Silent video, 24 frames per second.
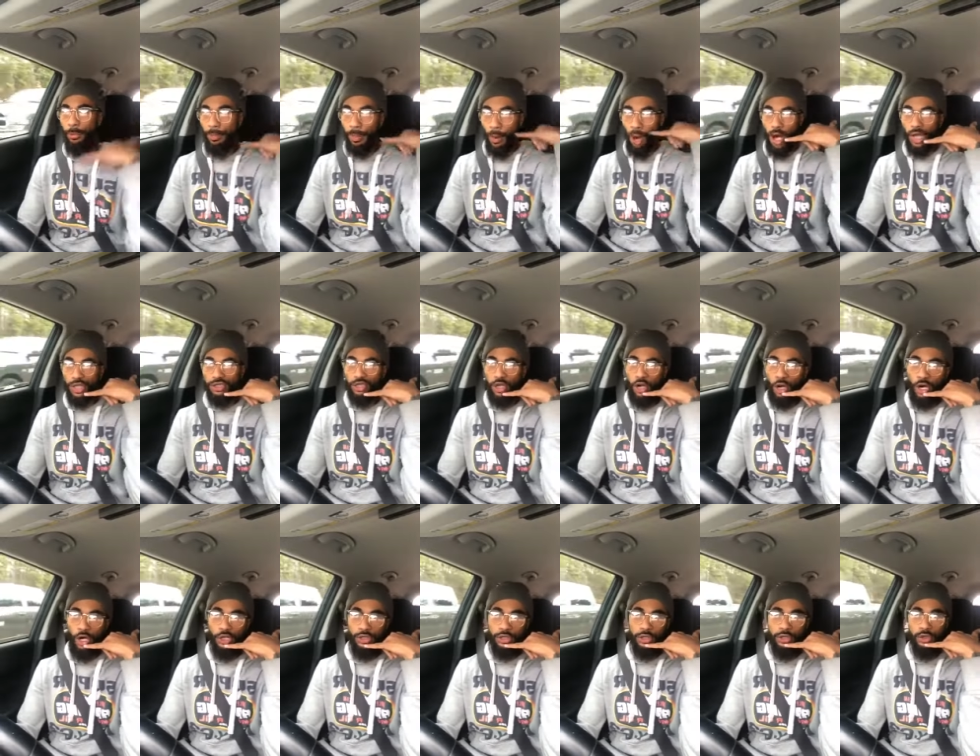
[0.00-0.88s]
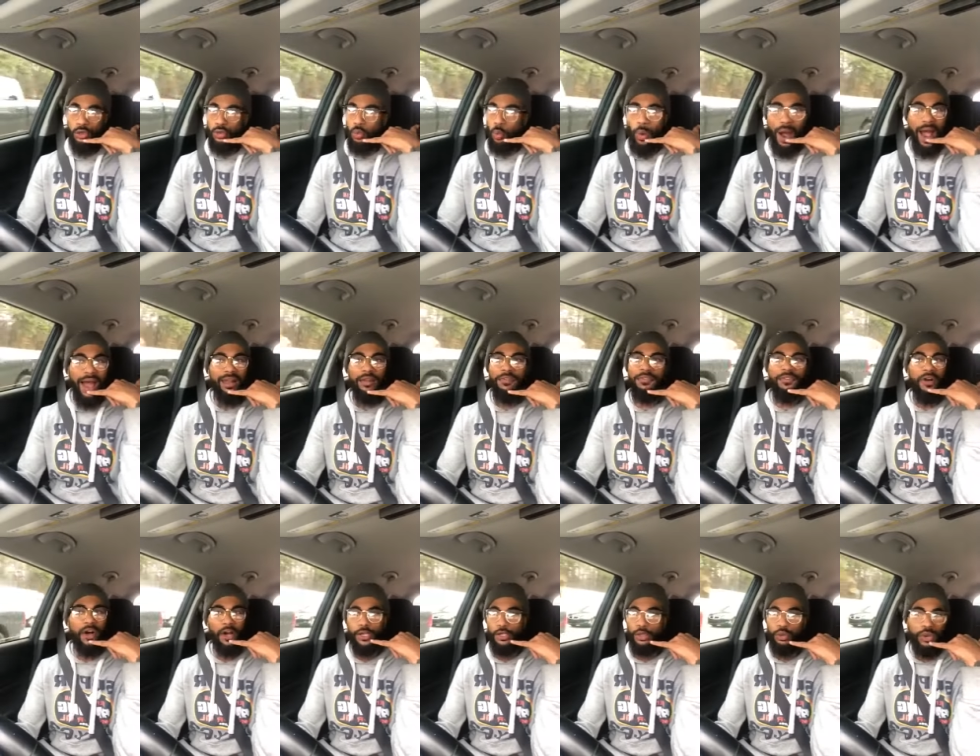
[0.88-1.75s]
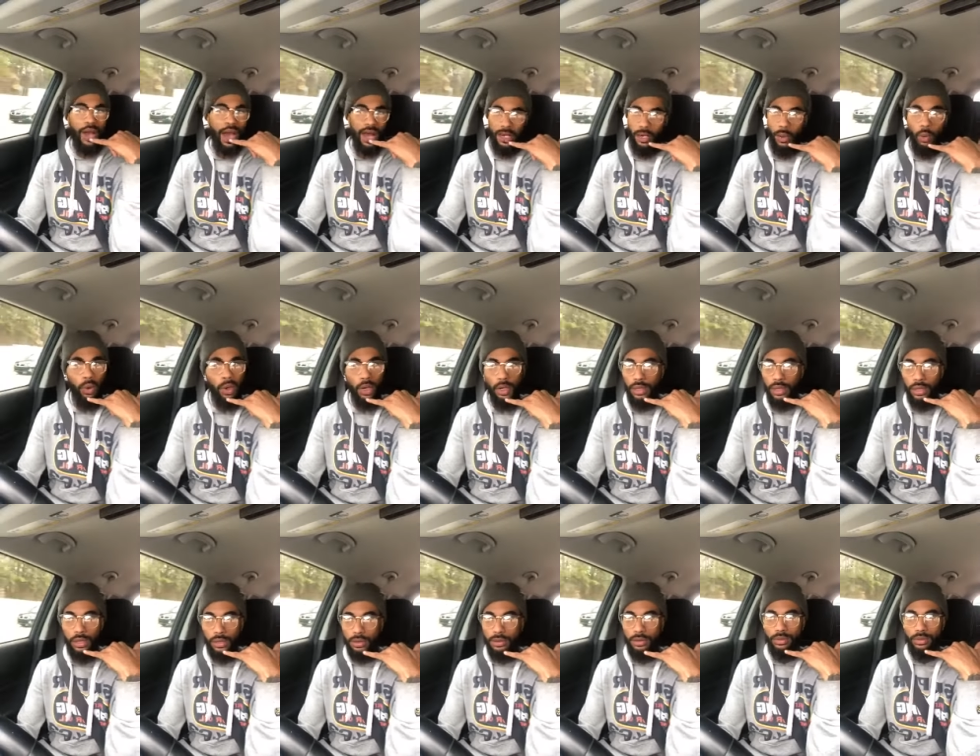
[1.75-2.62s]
Boss calls you, why the fuck are you not in work?